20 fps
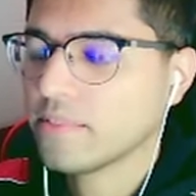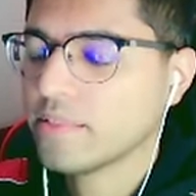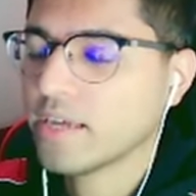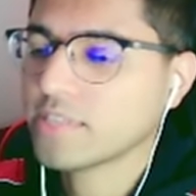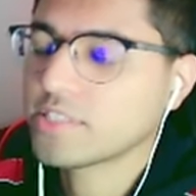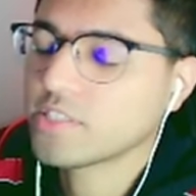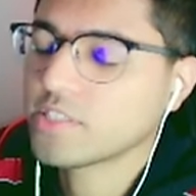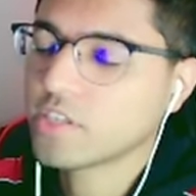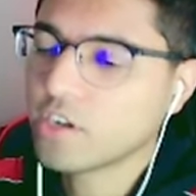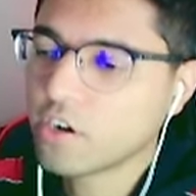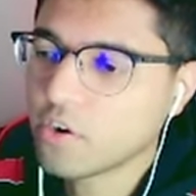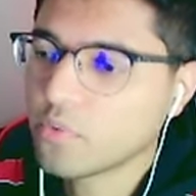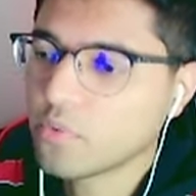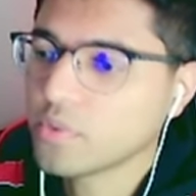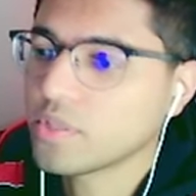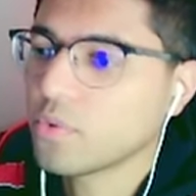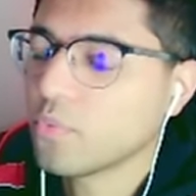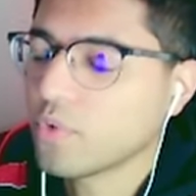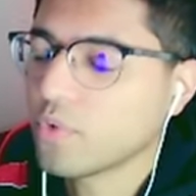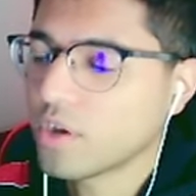That's the girl
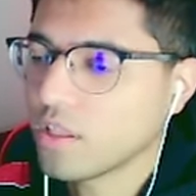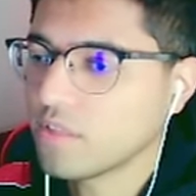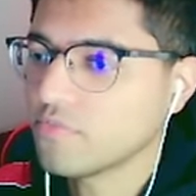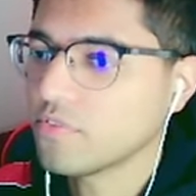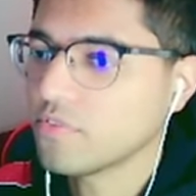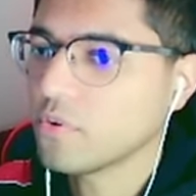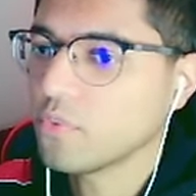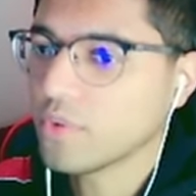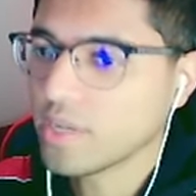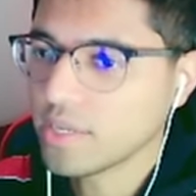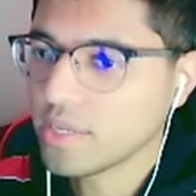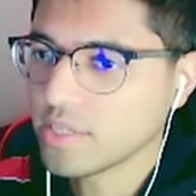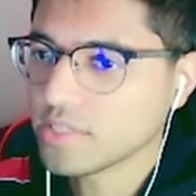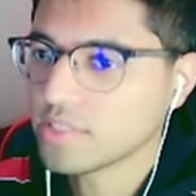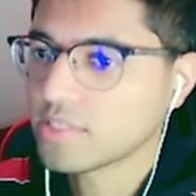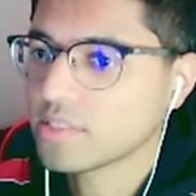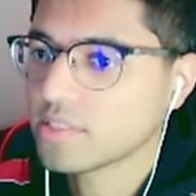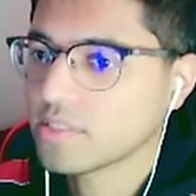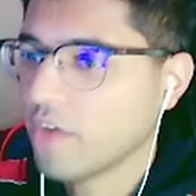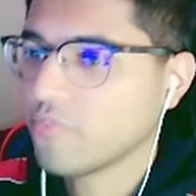with the colorful
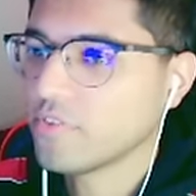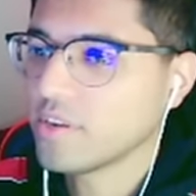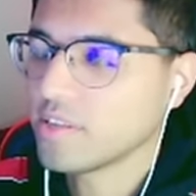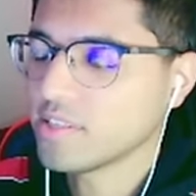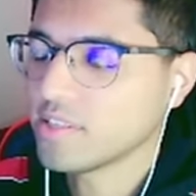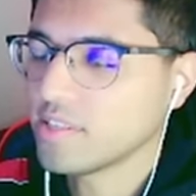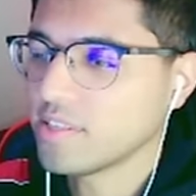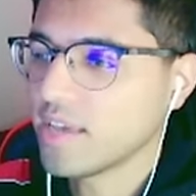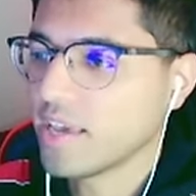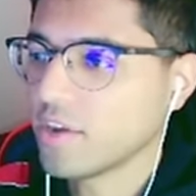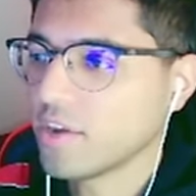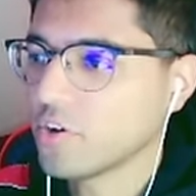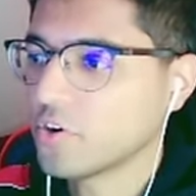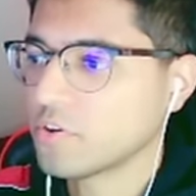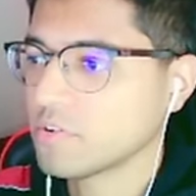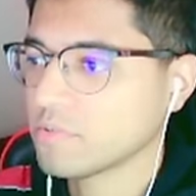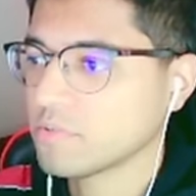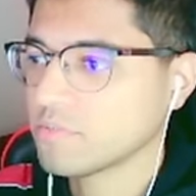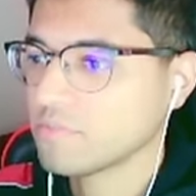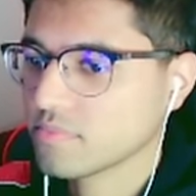wings. Outfit of the day,
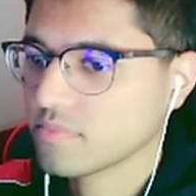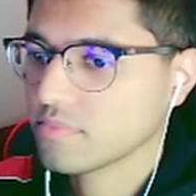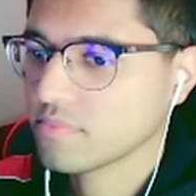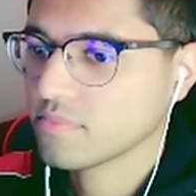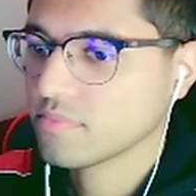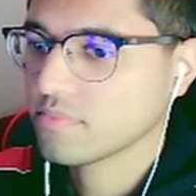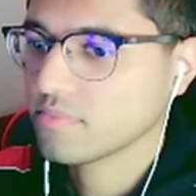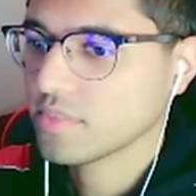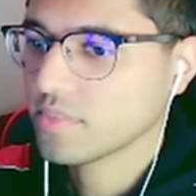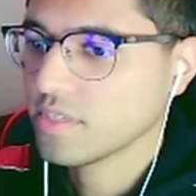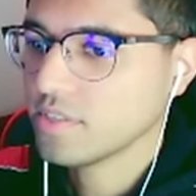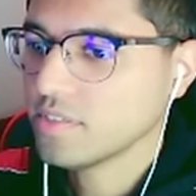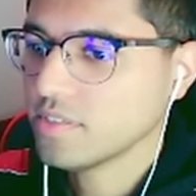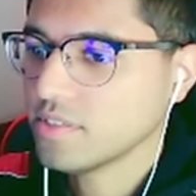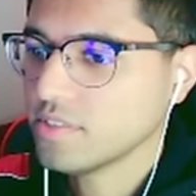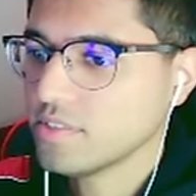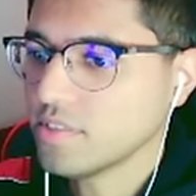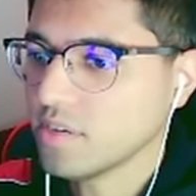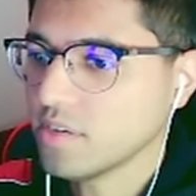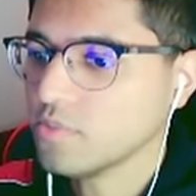girl.
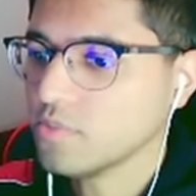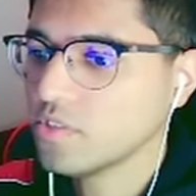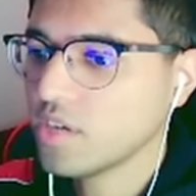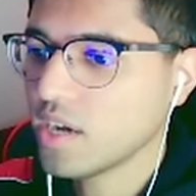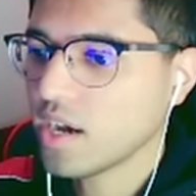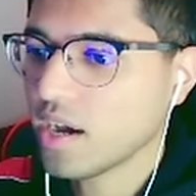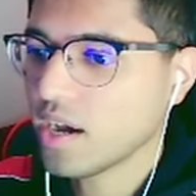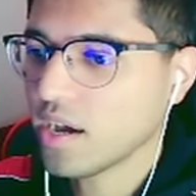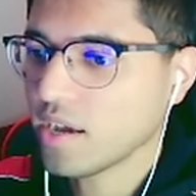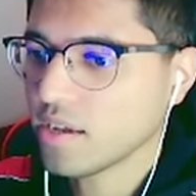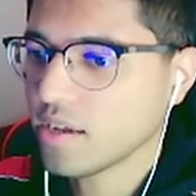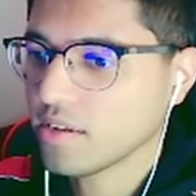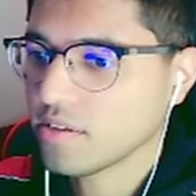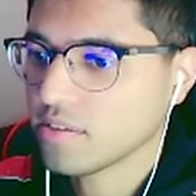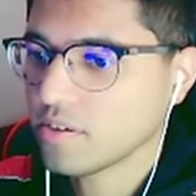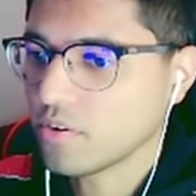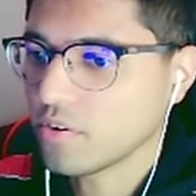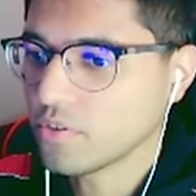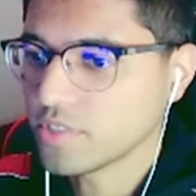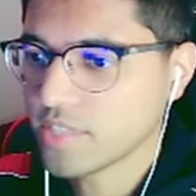Samurai,
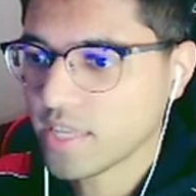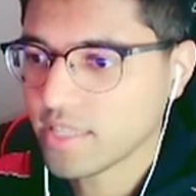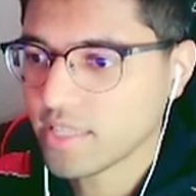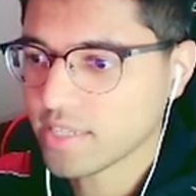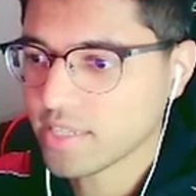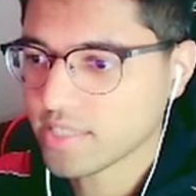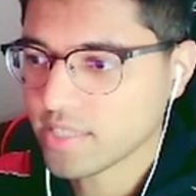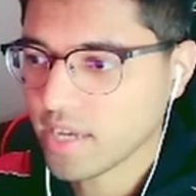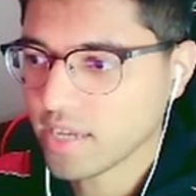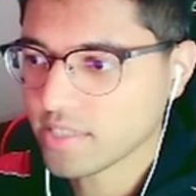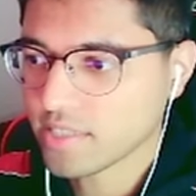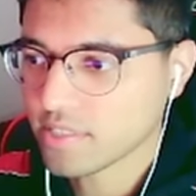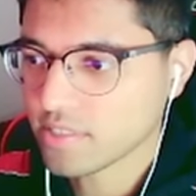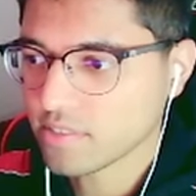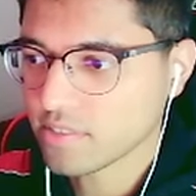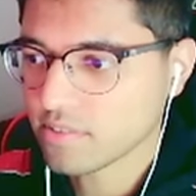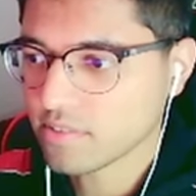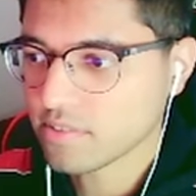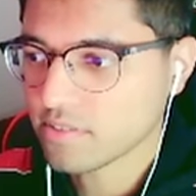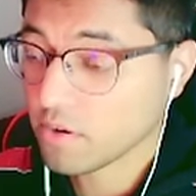or is that the
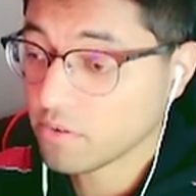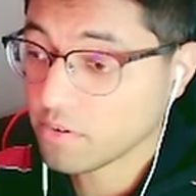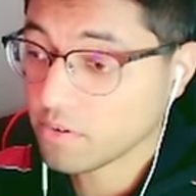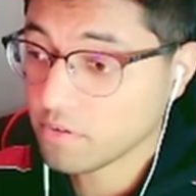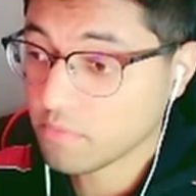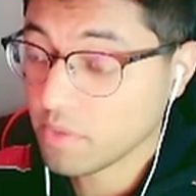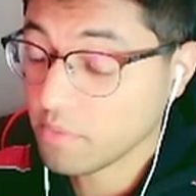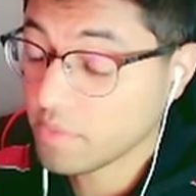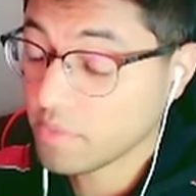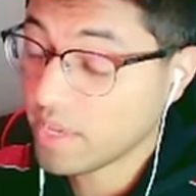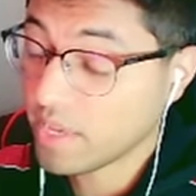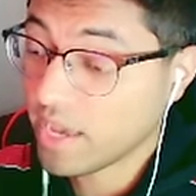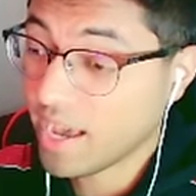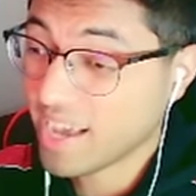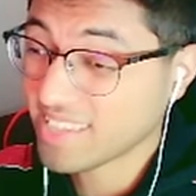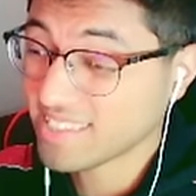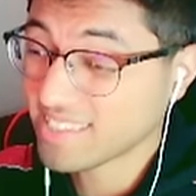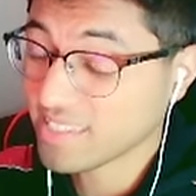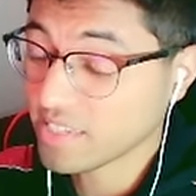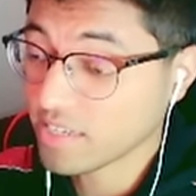assassin? I don't know. Maybe he
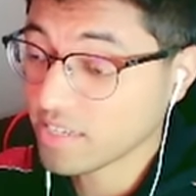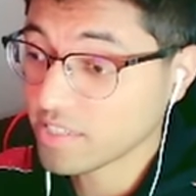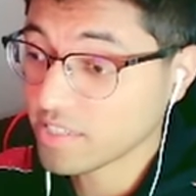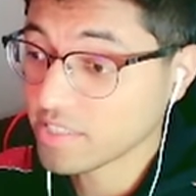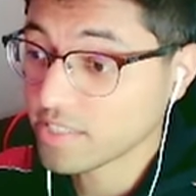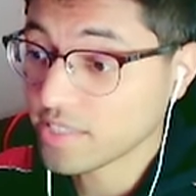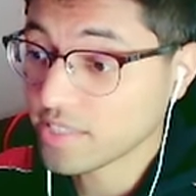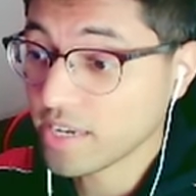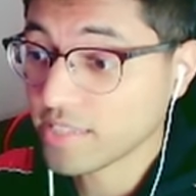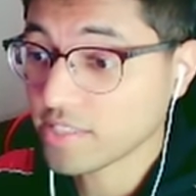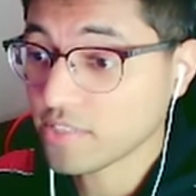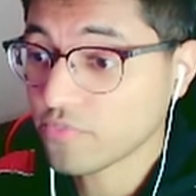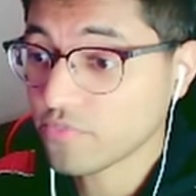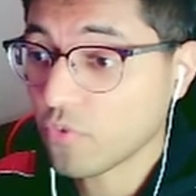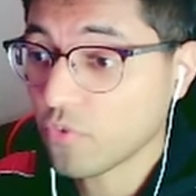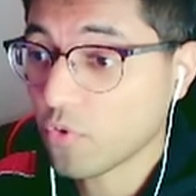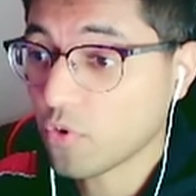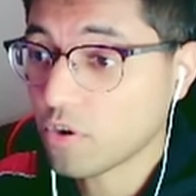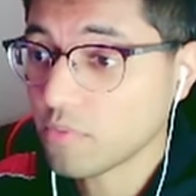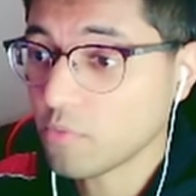has like an assassin
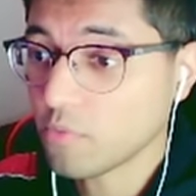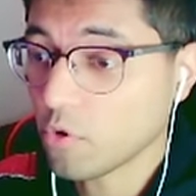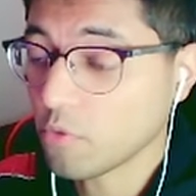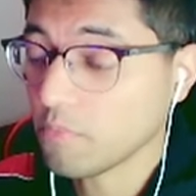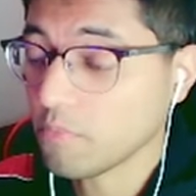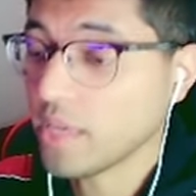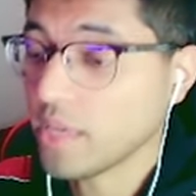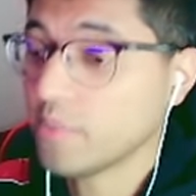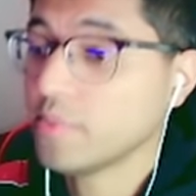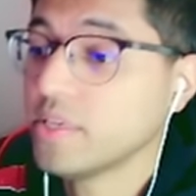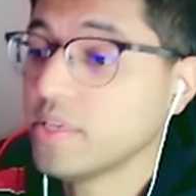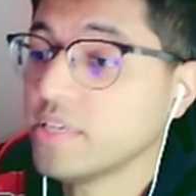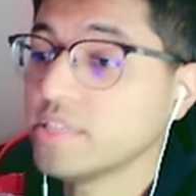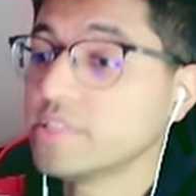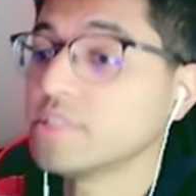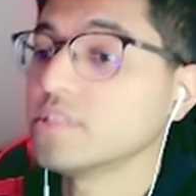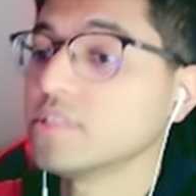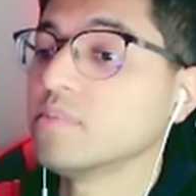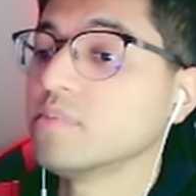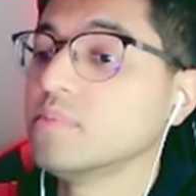form, or maybe he
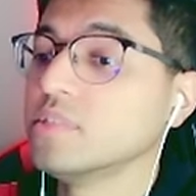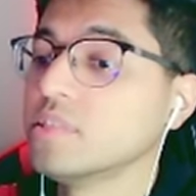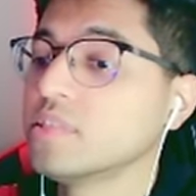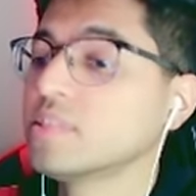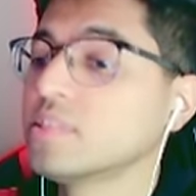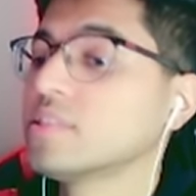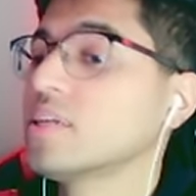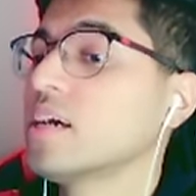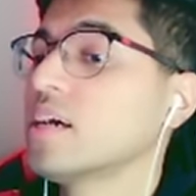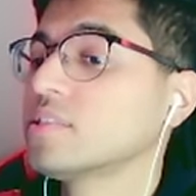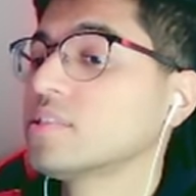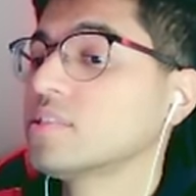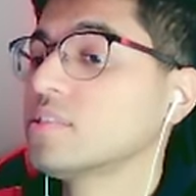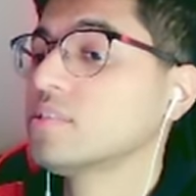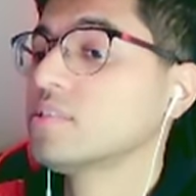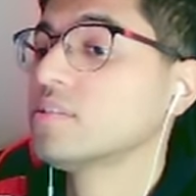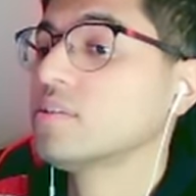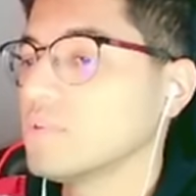summons an assassin.